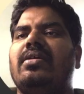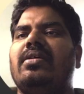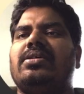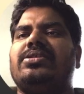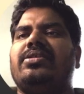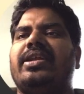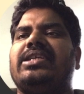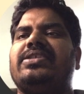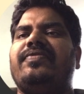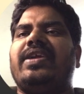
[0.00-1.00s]
So
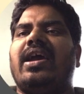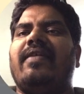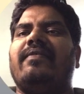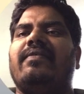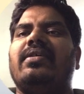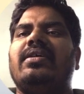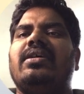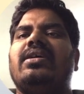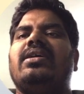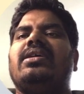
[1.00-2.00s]
next we have
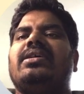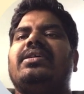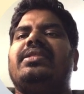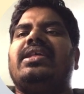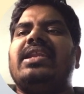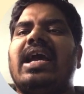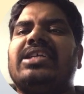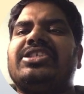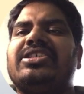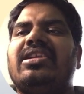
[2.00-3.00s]
the
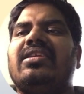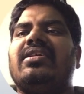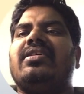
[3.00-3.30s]
National